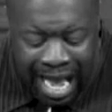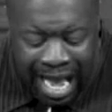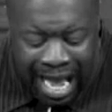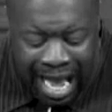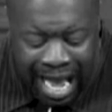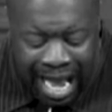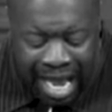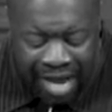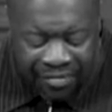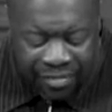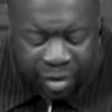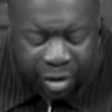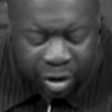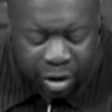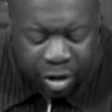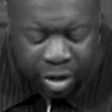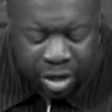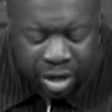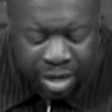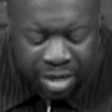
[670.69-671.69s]
I have
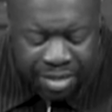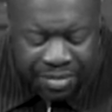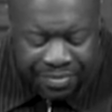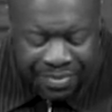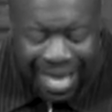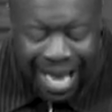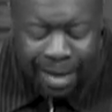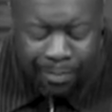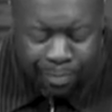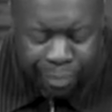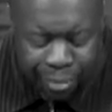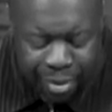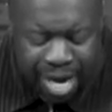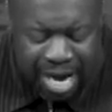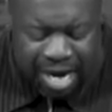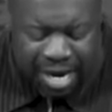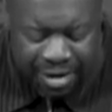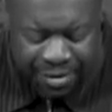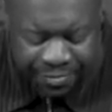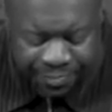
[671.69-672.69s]
heard thy prayer